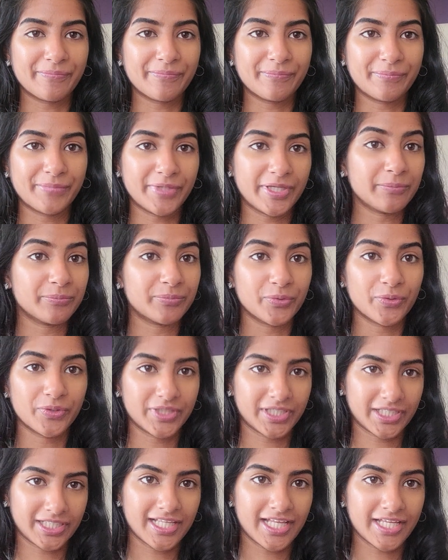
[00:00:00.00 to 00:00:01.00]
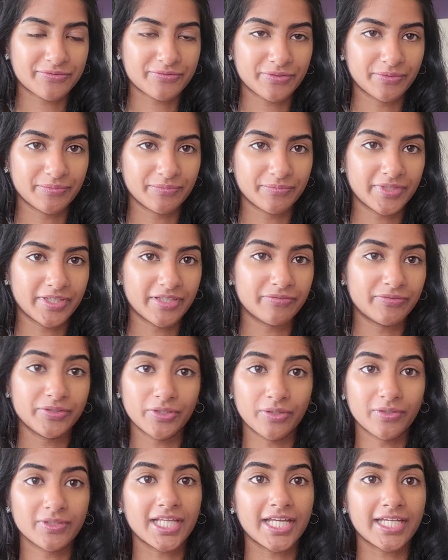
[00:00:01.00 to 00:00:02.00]
being bored in classroom if you
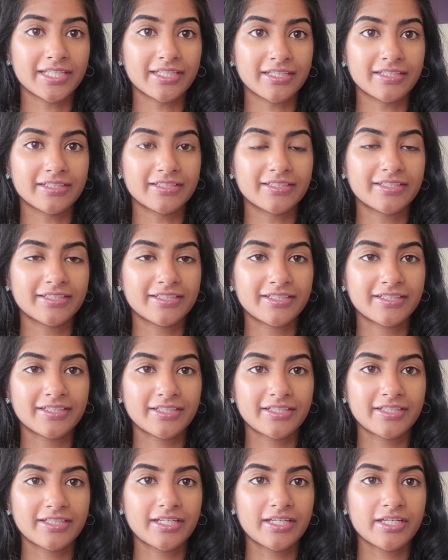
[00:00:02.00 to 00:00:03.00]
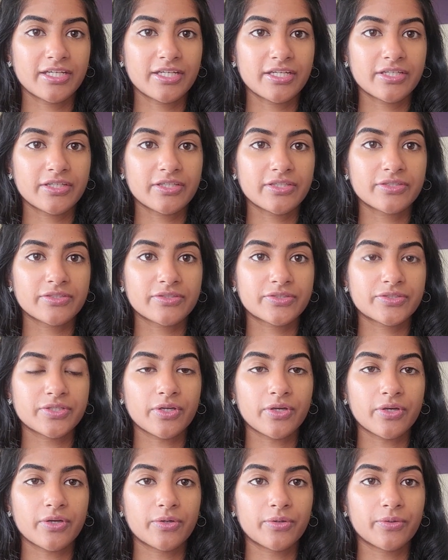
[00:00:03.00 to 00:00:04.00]
don't like it.
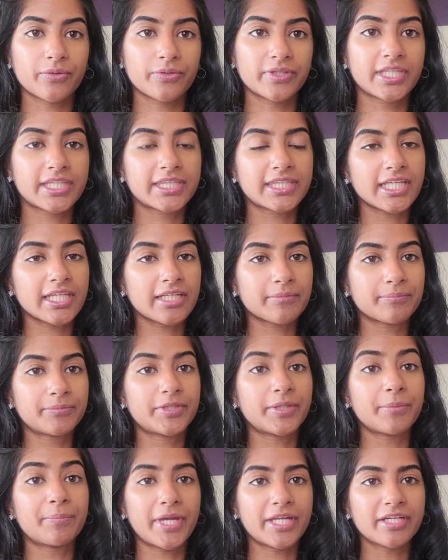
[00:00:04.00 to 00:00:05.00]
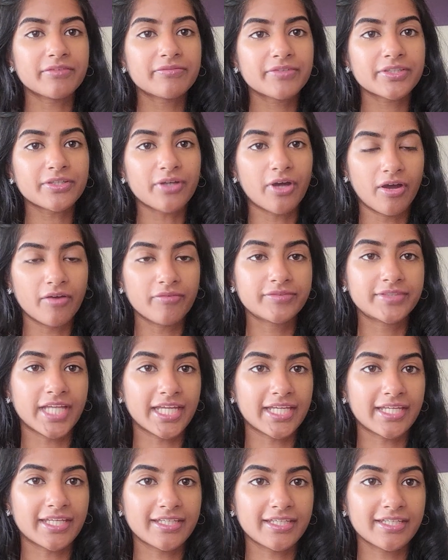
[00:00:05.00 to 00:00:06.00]
So the benefit of
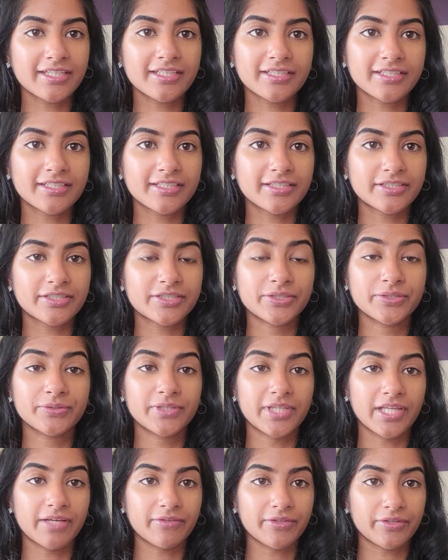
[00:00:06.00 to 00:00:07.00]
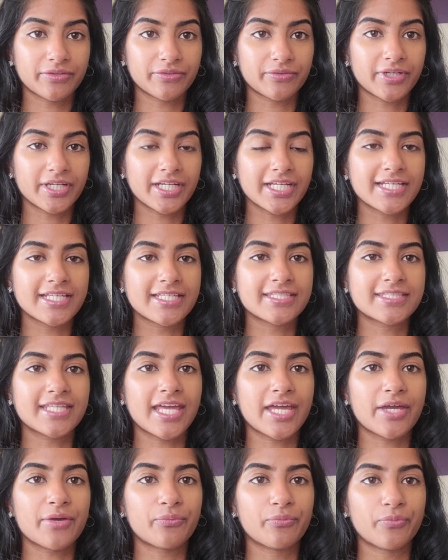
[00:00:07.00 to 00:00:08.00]
taking it to level 3 is
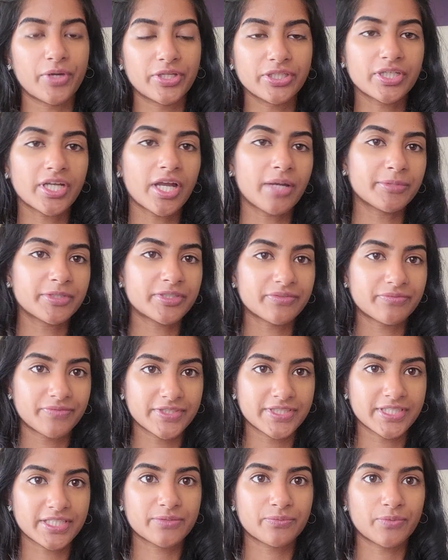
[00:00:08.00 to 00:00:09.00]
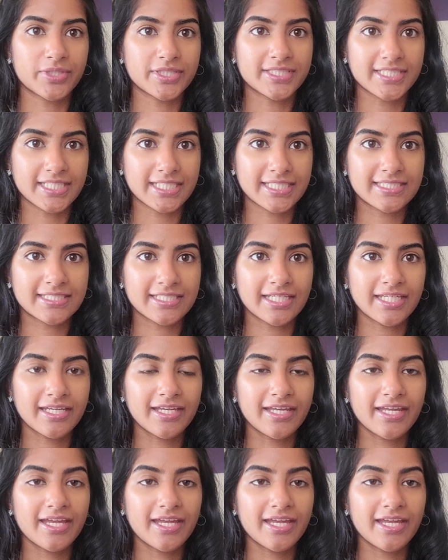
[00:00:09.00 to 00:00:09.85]
that when you come into Physics 160,